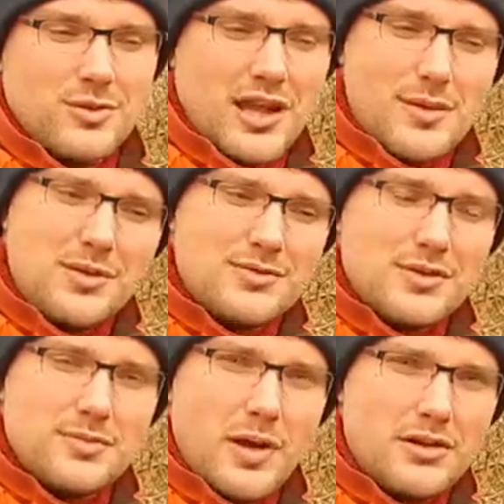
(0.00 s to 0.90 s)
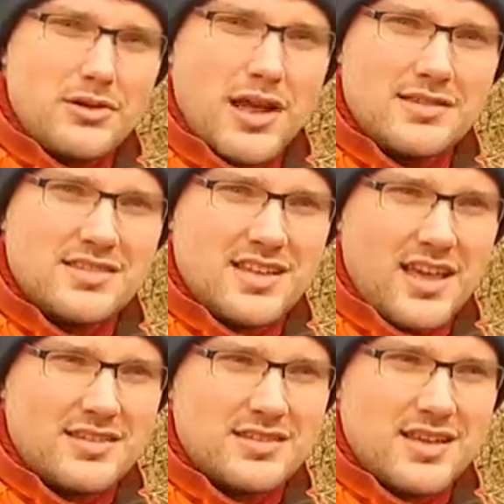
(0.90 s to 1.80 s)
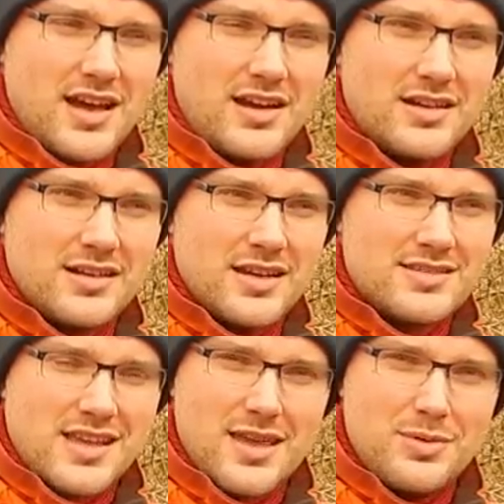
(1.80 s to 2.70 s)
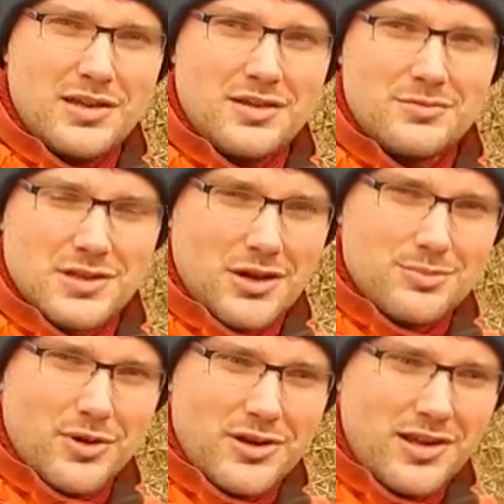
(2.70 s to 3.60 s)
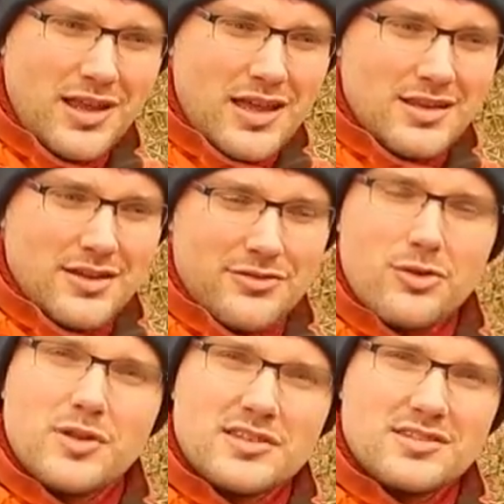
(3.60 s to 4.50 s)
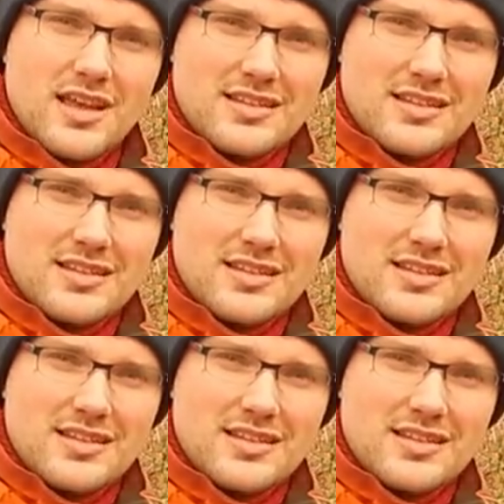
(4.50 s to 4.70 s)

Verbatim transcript: what happens when the pyrolysis gases are escaping without burning? They form this uh,